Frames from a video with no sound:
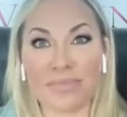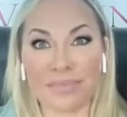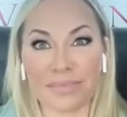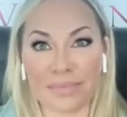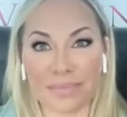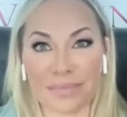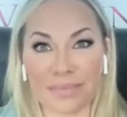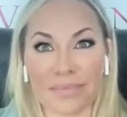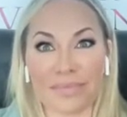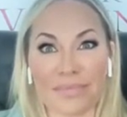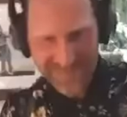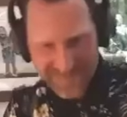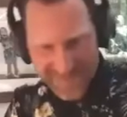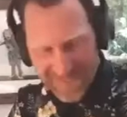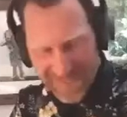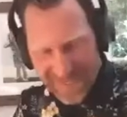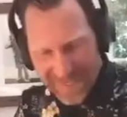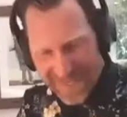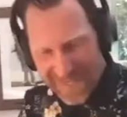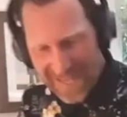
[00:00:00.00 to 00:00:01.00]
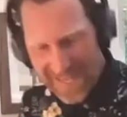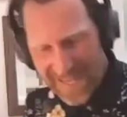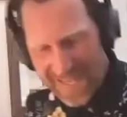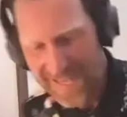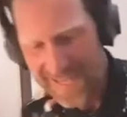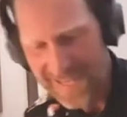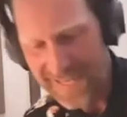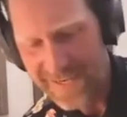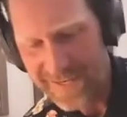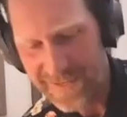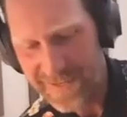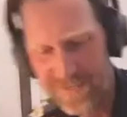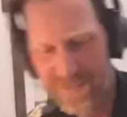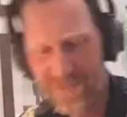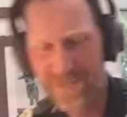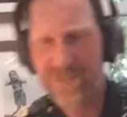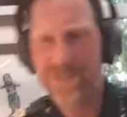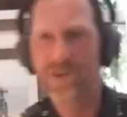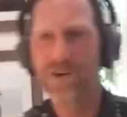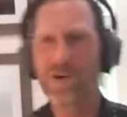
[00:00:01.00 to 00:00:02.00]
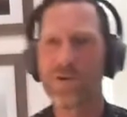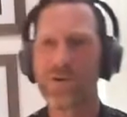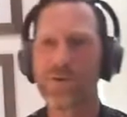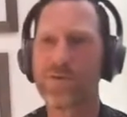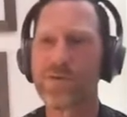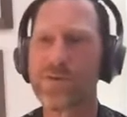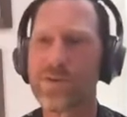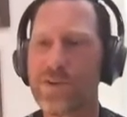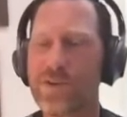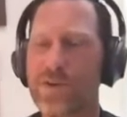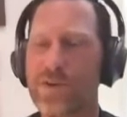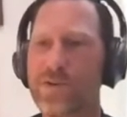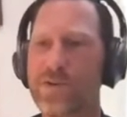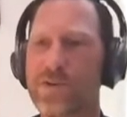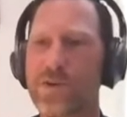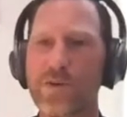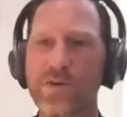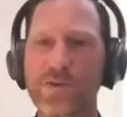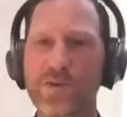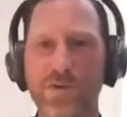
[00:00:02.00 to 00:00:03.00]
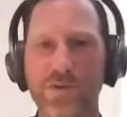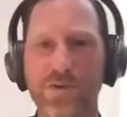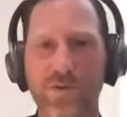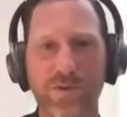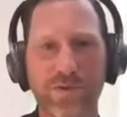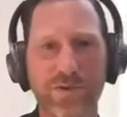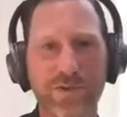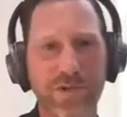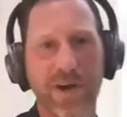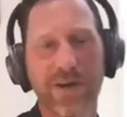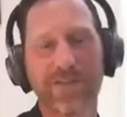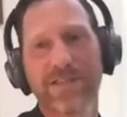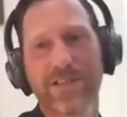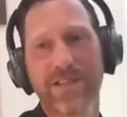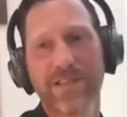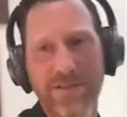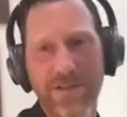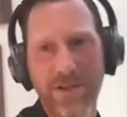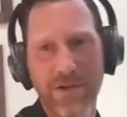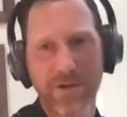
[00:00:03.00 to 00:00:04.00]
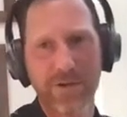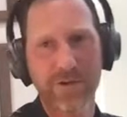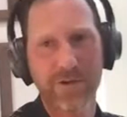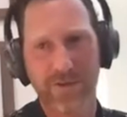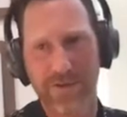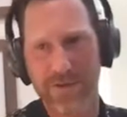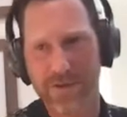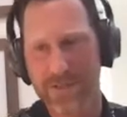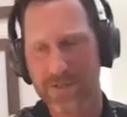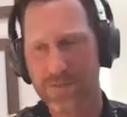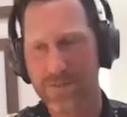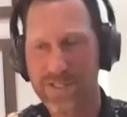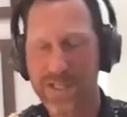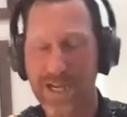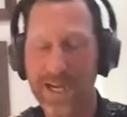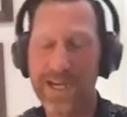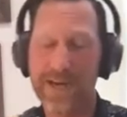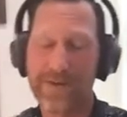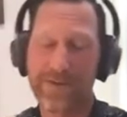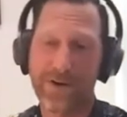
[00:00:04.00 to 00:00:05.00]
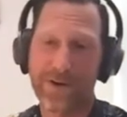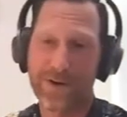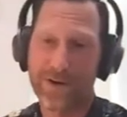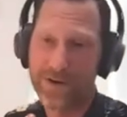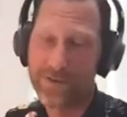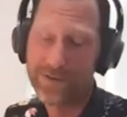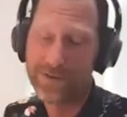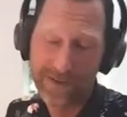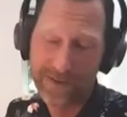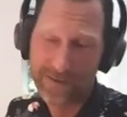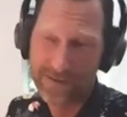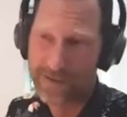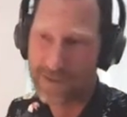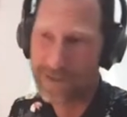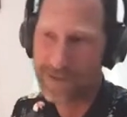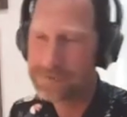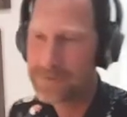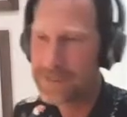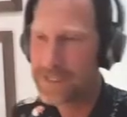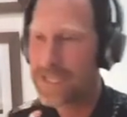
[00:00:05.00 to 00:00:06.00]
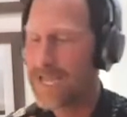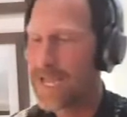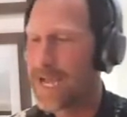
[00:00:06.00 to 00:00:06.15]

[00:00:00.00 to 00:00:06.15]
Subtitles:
Yeah. And so, you go to school. So obviously Clark University, which I never heard of, I looked it up.